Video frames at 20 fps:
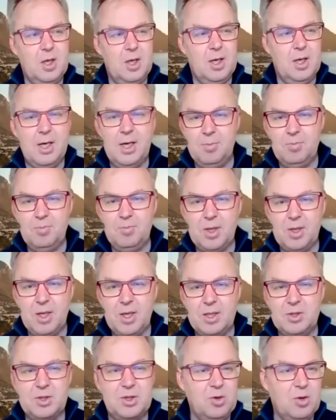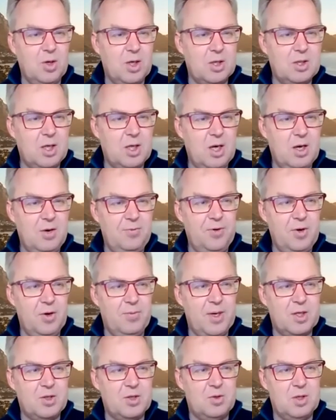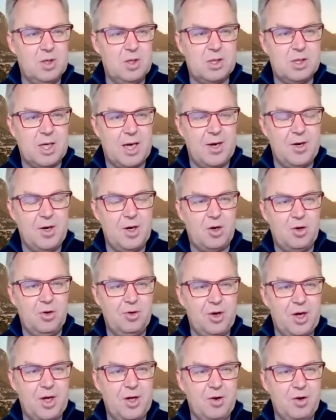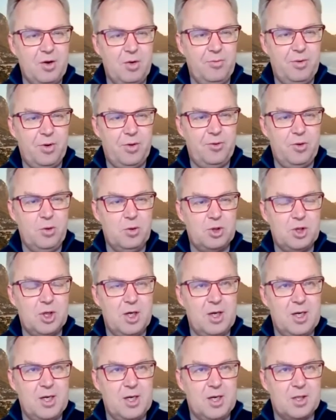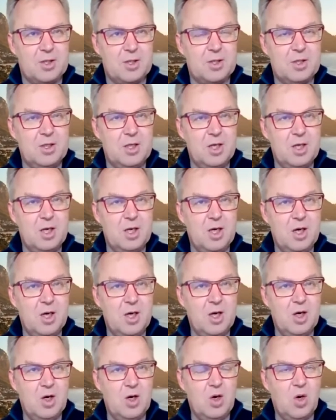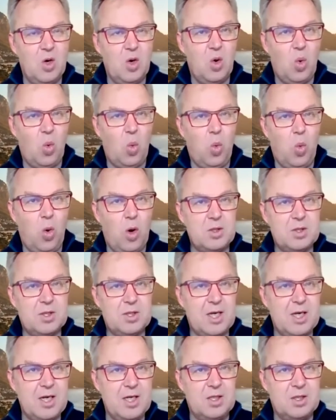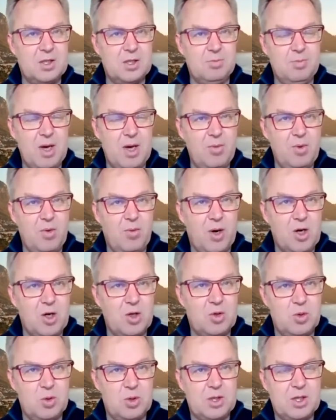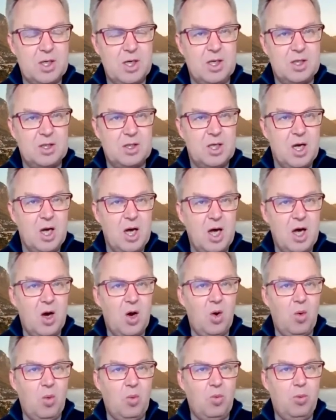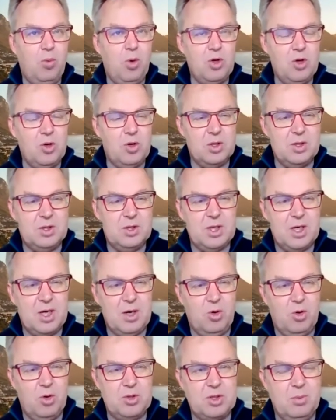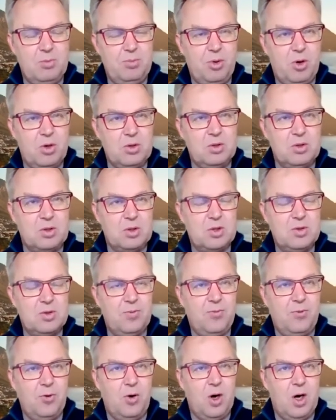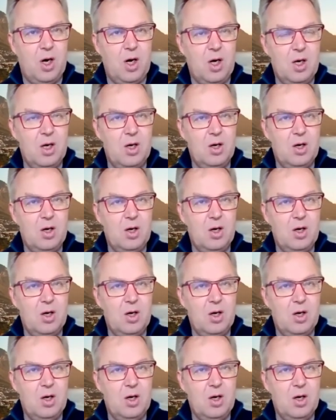And Stuart, if you were to design a curriculum for future leaders, what skills, maybe one or two skills, would you consider most important for